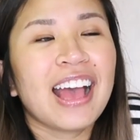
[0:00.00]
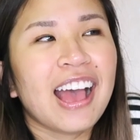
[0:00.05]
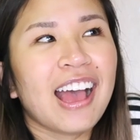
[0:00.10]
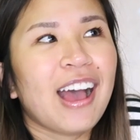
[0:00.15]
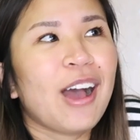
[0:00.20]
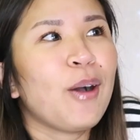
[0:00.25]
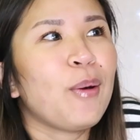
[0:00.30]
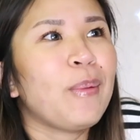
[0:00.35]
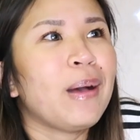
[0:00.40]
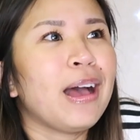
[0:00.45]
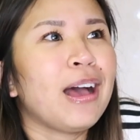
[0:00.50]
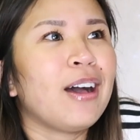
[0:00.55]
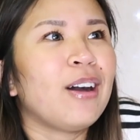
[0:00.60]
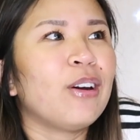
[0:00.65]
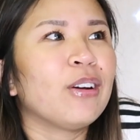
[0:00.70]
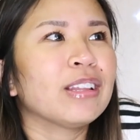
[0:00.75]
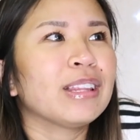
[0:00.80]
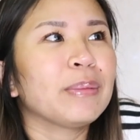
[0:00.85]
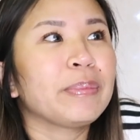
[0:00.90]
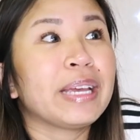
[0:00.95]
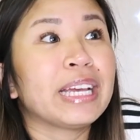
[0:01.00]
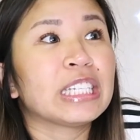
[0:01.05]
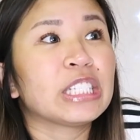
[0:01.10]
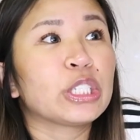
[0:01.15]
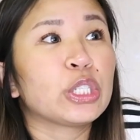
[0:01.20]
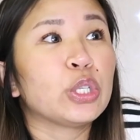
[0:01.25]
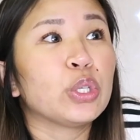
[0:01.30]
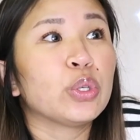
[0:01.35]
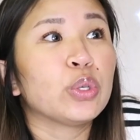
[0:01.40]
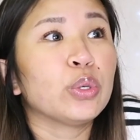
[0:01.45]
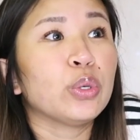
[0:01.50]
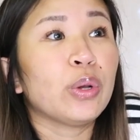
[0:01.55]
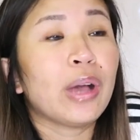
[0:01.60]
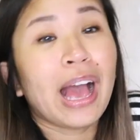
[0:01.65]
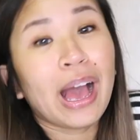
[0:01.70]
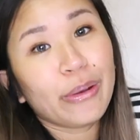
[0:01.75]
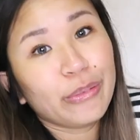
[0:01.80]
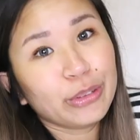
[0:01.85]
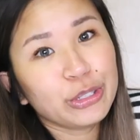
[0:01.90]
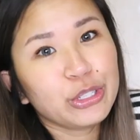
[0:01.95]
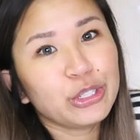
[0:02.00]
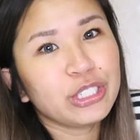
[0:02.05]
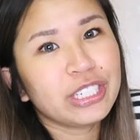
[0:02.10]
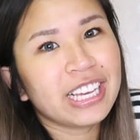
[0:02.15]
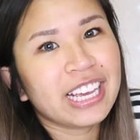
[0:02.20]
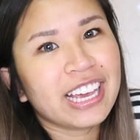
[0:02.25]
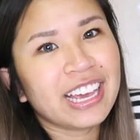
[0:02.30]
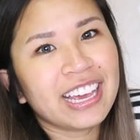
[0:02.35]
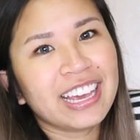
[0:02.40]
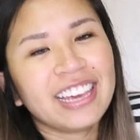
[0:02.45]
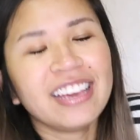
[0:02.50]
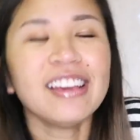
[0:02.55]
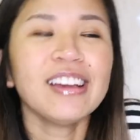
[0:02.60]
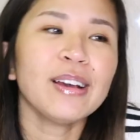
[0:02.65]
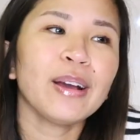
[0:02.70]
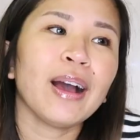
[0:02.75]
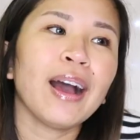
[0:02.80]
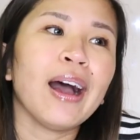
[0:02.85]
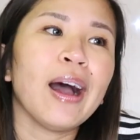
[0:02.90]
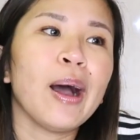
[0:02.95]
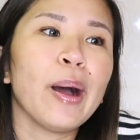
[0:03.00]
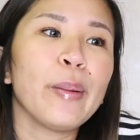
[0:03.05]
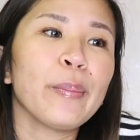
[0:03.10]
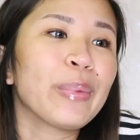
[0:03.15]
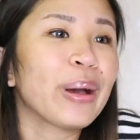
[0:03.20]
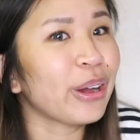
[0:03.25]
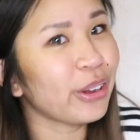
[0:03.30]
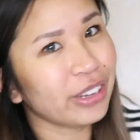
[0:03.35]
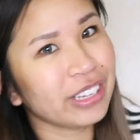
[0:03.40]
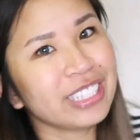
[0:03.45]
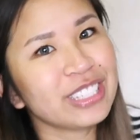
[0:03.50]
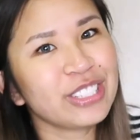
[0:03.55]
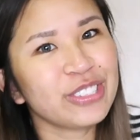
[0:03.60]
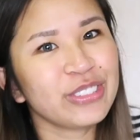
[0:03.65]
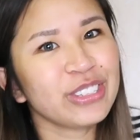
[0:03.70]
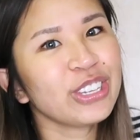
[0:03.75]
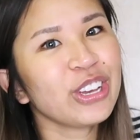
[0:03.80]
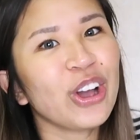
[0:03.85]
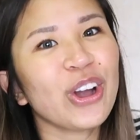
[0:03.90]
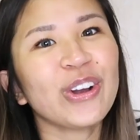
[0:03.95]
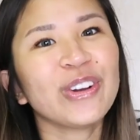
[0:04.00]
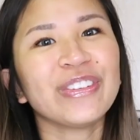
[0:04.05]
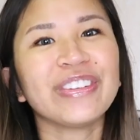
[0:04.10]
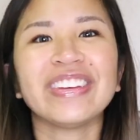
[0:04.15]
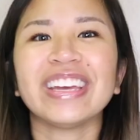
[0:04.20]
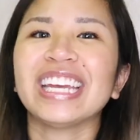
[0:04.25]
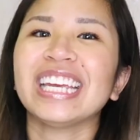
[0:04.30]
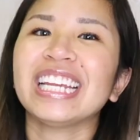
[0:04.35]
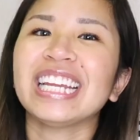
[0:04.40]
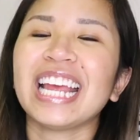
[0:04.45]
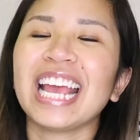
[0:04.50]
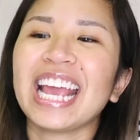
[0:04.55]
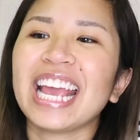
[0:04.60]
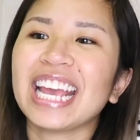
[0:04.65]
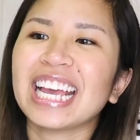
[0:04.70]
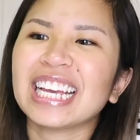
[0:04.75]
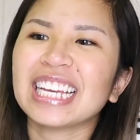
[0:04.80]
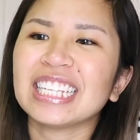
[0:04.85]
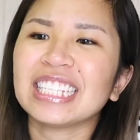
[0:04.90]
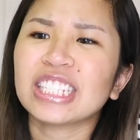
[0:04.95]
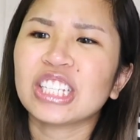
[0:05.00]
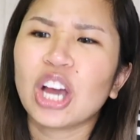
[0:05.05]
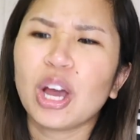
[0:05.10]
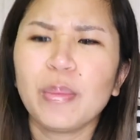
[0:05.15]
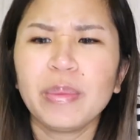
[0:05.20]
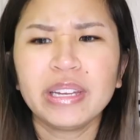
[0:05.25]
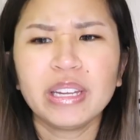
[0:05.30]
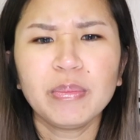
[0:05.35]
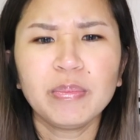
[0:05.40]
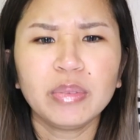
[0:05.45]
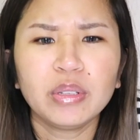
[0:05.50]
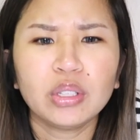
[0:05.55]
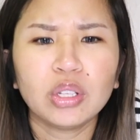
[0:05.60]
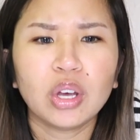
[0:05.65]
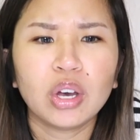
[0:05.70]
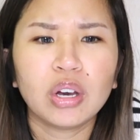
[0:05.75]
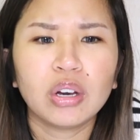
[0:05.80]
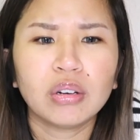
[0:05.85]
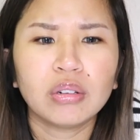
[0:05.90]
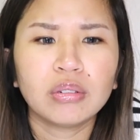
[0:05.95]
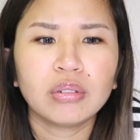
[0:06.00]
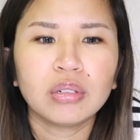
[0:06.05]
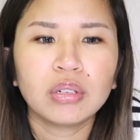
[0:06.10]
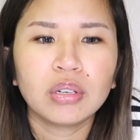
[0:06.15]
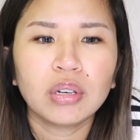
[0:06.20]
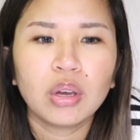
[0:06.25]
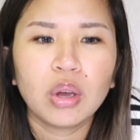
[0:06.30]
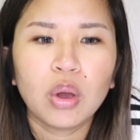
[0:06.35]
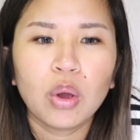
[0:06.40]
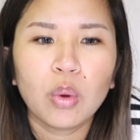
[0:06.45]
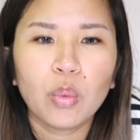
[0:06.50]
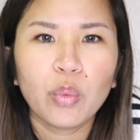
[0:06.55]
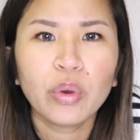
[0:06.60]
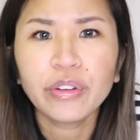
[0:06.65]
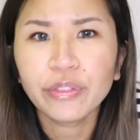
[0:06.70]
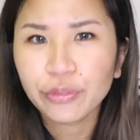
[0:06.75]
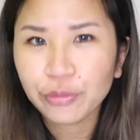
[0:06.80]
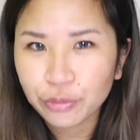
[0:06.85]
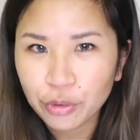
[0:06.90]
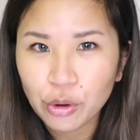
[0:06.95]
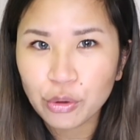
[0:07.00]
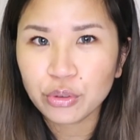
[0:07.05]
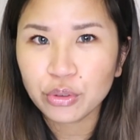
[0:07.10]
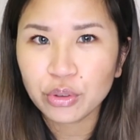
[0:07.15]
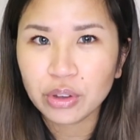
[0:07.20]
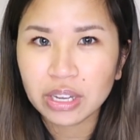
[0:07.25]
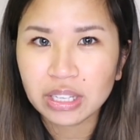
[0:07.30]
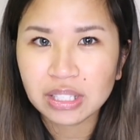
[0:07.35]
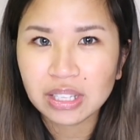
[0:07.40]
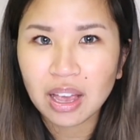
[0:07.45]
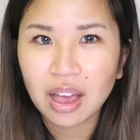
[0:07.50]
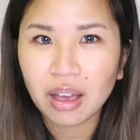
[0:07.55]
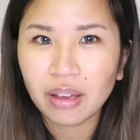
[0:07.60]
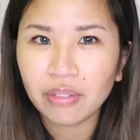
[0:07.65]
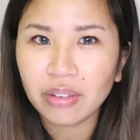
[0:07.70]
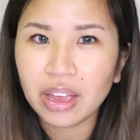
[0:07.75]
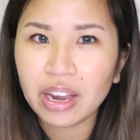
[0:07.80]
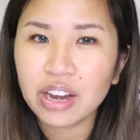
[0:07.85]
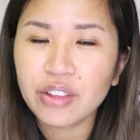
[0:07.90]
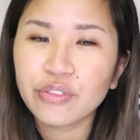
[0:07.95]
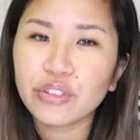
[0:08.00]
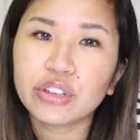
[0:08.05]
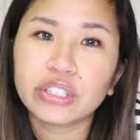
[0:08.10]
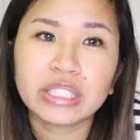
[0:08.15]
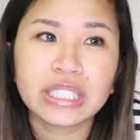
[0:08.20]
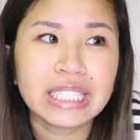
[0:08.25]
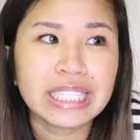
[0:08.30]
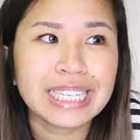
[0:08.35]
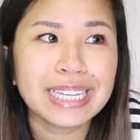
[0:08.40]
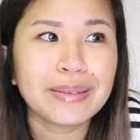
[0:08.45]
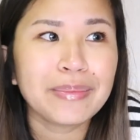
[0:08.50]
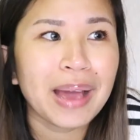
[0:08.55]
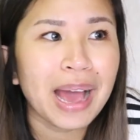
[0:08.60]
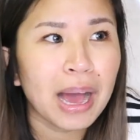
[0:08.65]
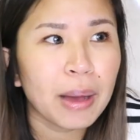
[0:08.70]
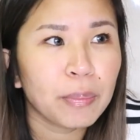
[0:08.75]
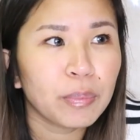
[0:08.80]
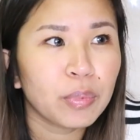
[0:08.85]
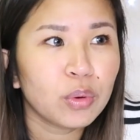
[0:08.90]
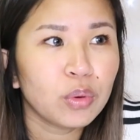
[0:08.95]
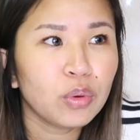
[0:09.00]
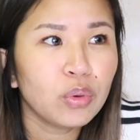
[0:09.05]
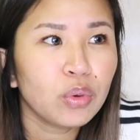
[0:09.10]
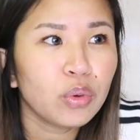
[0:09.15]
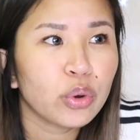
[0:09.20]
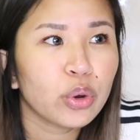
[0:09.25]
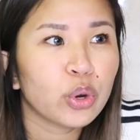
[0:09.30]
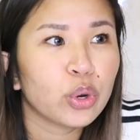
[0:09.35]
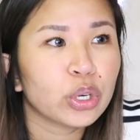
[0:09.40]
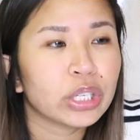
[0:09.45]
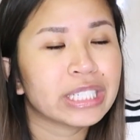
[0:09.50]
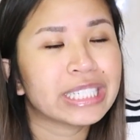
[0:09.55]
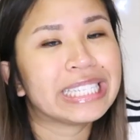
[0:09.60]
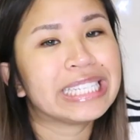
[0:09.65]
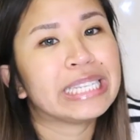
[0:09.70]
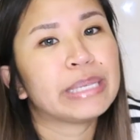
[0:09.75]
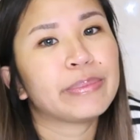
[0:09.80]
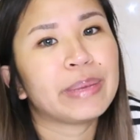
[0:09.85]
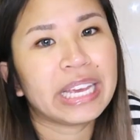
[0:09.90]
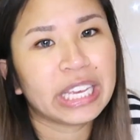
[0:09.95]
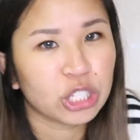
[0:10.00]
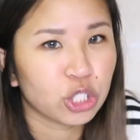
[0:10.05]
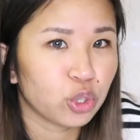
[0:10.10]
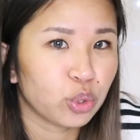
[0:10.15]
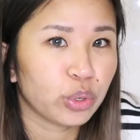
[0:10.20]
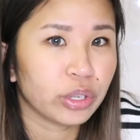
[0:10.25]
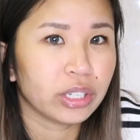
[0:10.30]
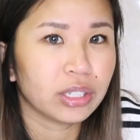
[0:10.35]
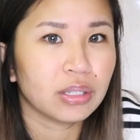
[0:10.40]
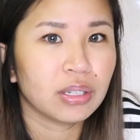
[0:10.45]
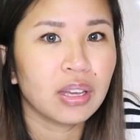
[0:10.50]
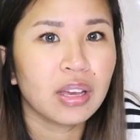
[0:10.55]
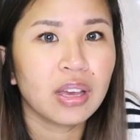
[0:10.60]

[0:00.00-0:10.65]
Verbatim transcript: how about let me ask you how was your day um, how are you guys doing covid and comment down below what phone you guys have and if you're team Apple or team Android.